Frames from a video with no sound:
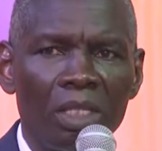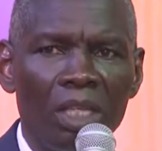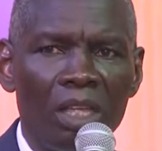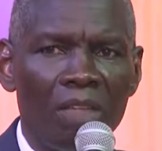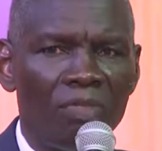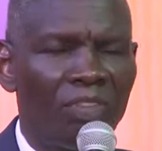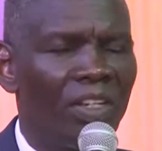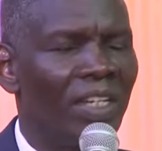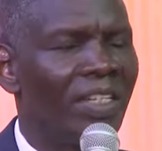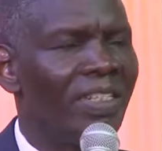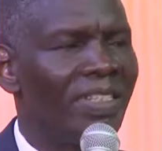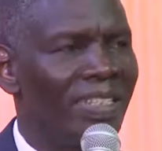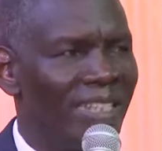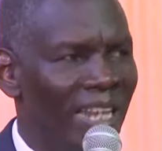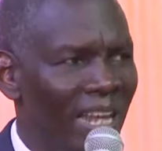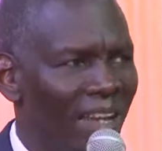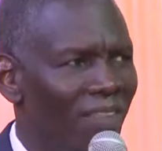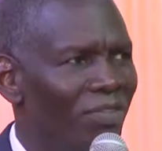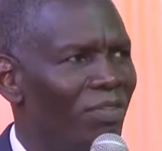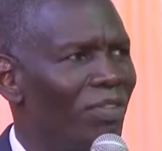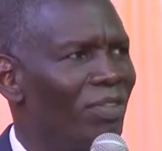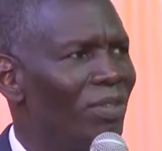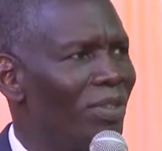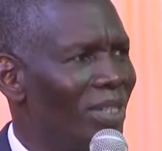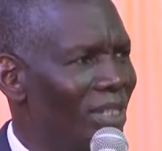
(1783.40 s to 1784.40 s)
If the
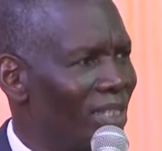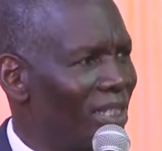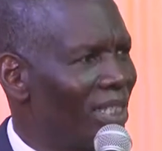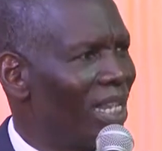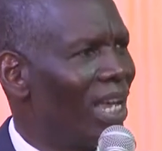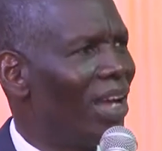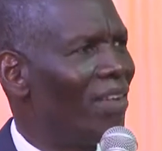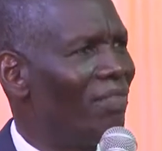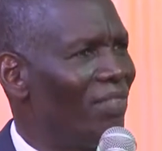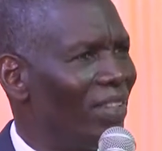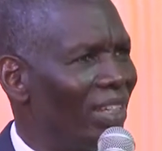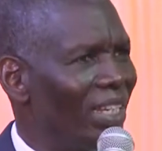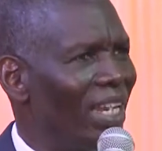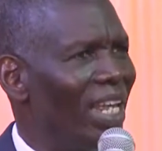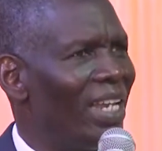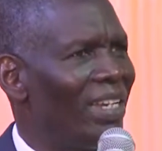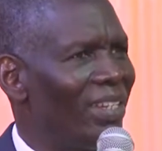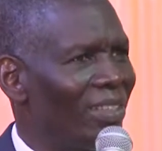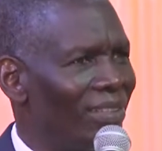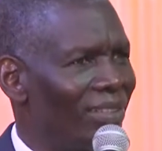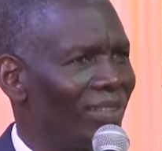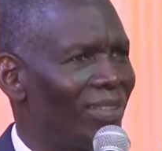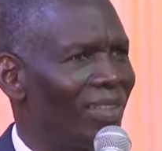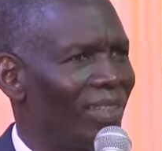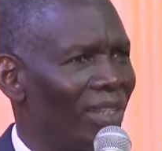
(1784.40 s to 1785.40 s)
devil is having
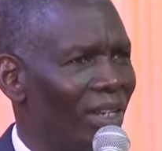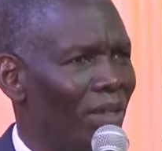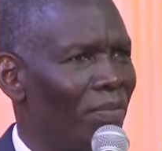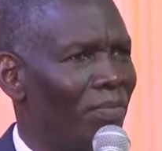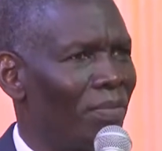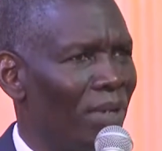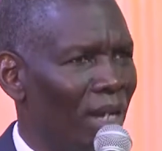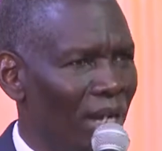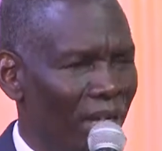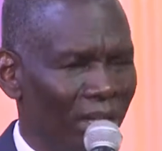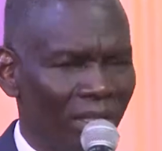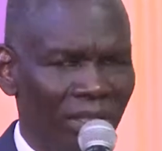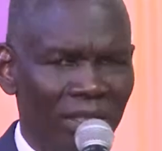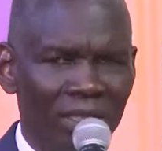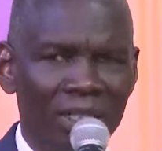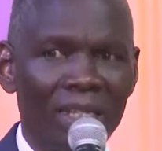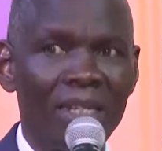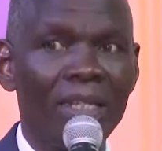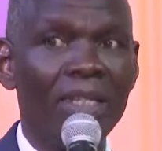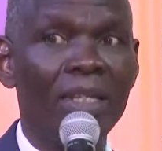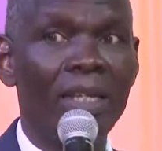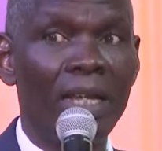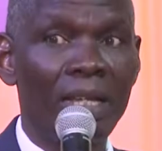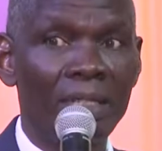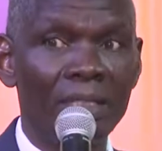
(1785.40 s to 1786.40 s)
anything in mind
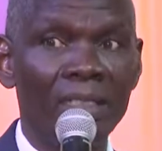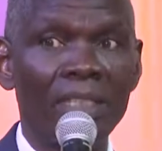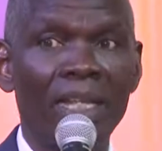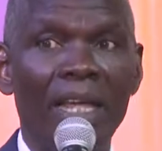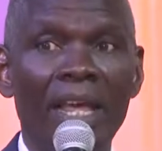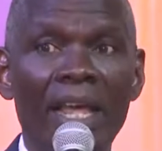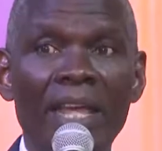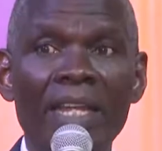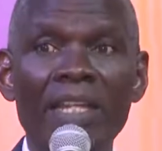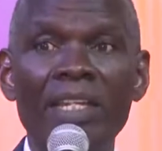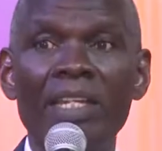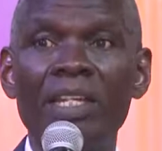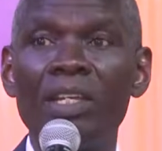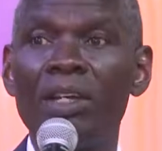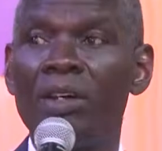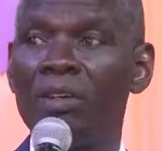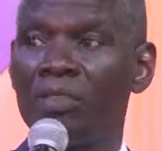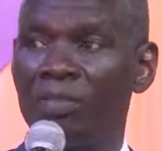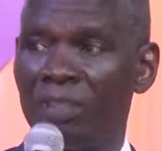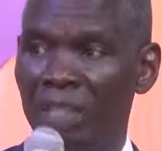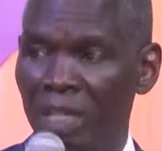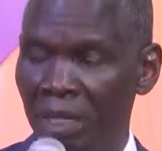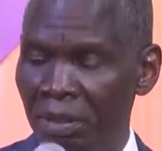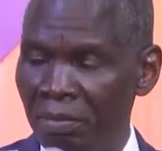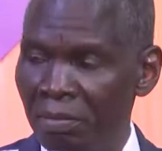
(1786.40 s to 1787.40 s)
against any
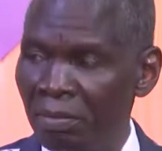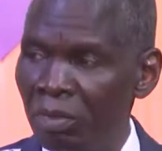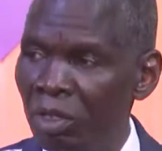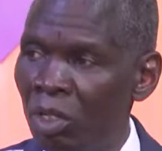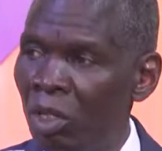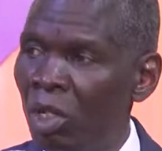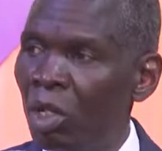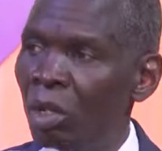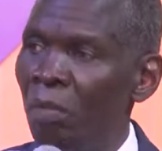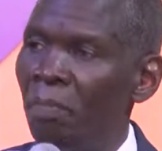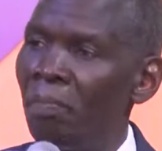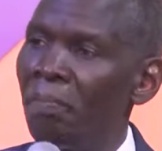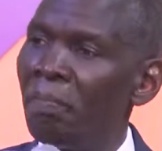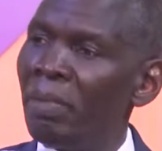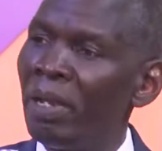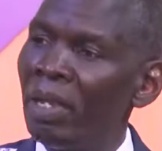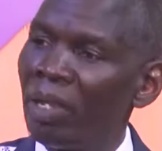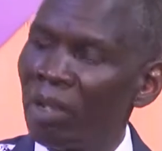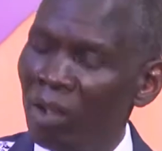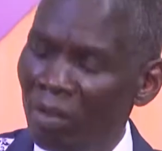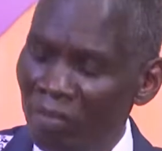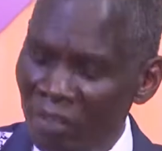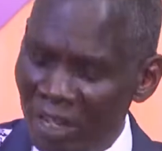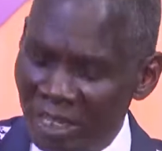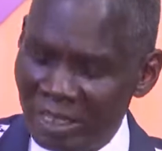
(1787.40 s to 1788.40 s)
of them,
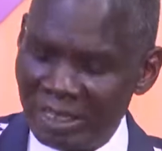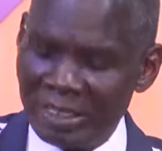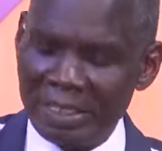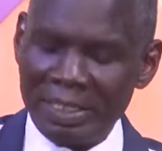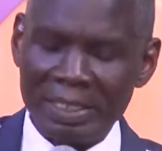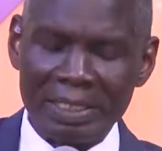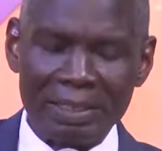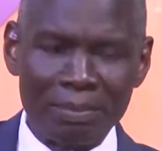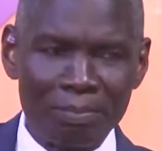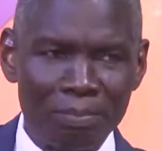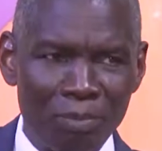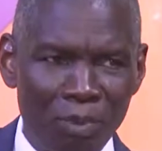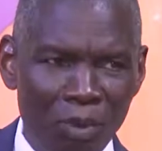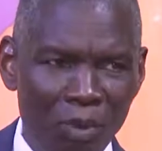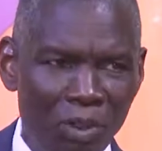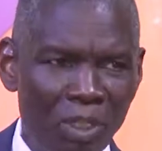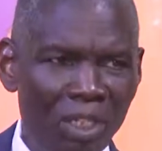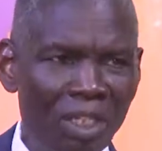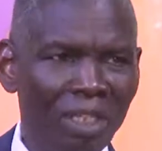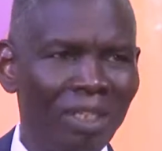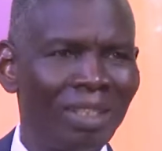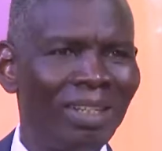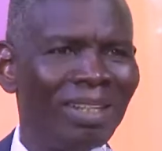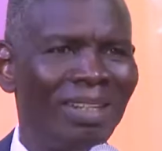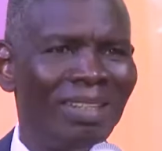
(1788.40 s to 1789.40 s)
beloved, this
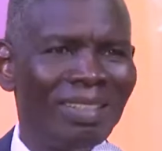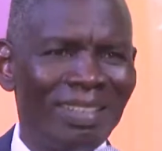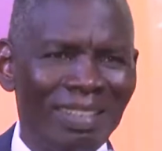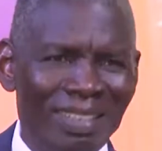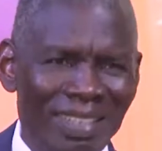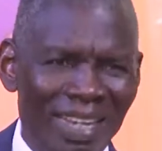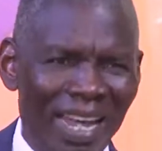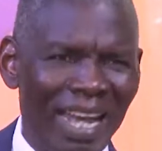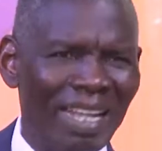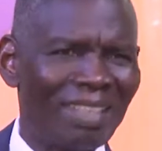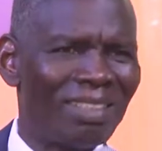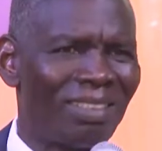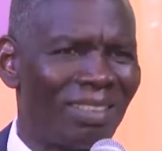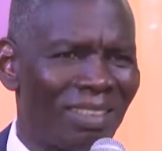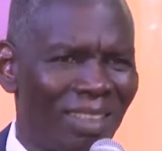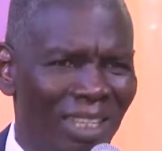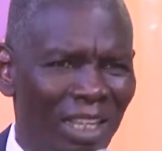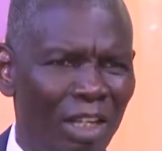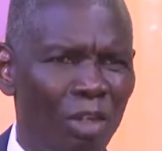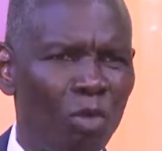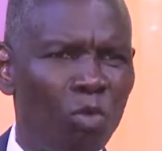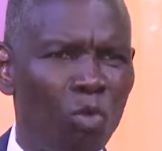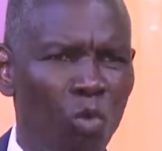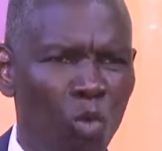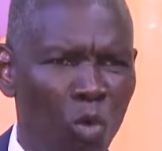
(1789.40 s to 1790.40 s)
morning, that
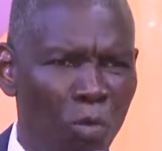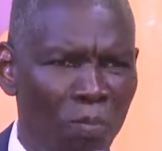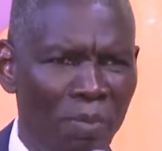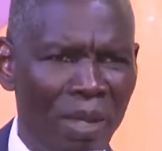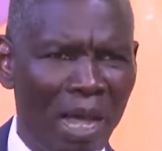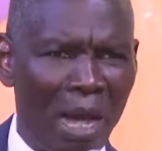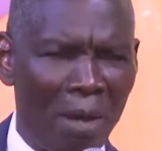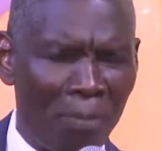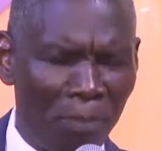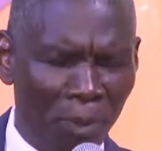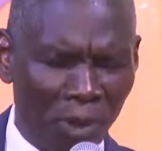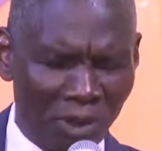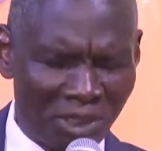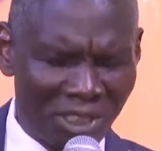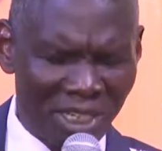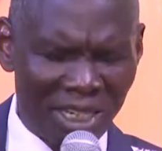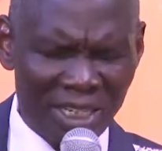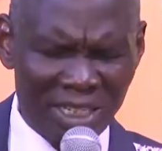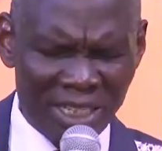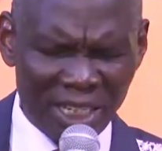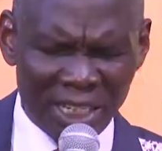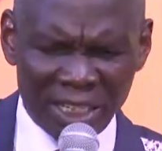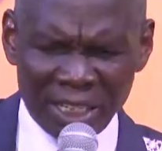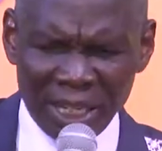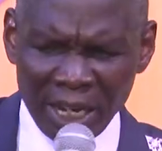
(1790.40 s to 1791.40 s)
thing will be
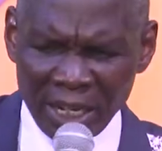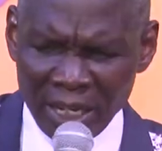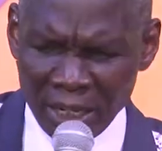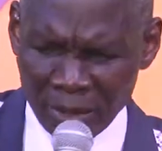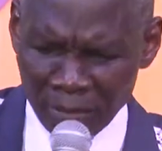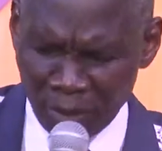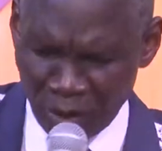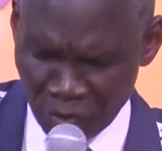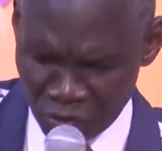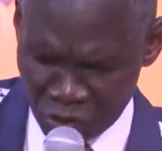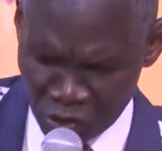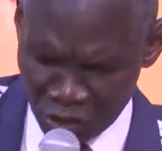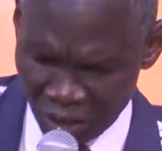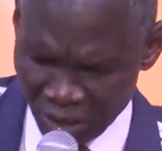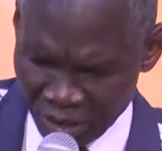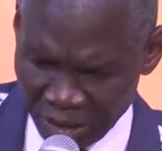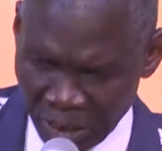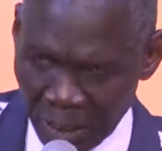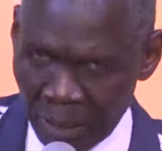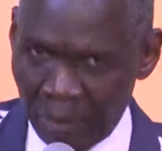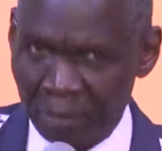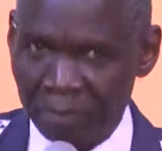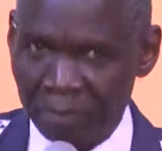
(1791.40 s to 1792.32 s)
aborted in the name of Jesus.